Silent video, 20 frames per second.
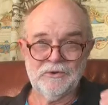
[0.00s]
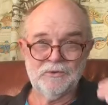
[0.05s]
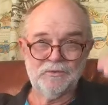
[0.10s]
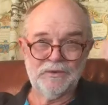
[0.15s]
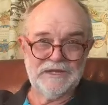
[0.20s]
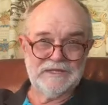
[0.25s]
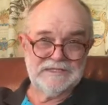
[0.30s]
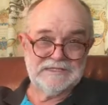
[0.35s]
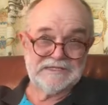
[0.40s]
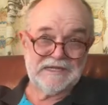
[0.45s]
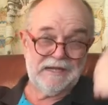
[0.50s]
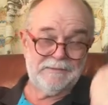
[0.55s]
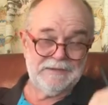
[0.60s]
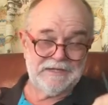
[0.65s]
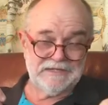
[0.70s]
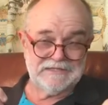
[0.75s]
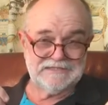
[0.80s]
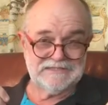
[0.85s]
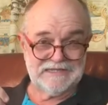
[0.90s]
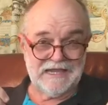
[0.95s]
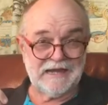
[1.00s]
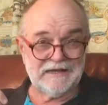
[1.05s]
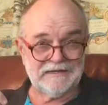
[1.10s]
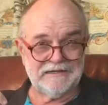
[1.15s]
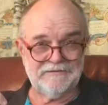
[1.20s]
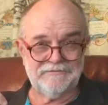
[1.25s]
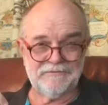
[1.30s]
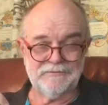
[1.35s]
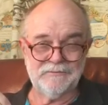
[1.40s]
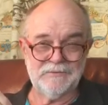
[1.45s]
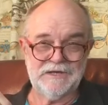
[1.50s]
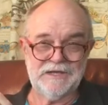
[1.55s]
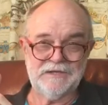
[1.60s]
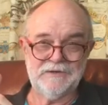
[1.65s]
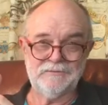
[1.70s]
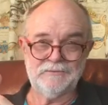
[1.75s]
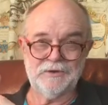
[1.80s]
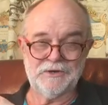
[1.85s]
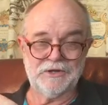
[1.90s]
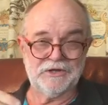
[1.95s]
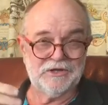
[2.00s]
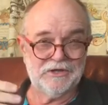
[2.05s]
the wind's coming exactly from where you want to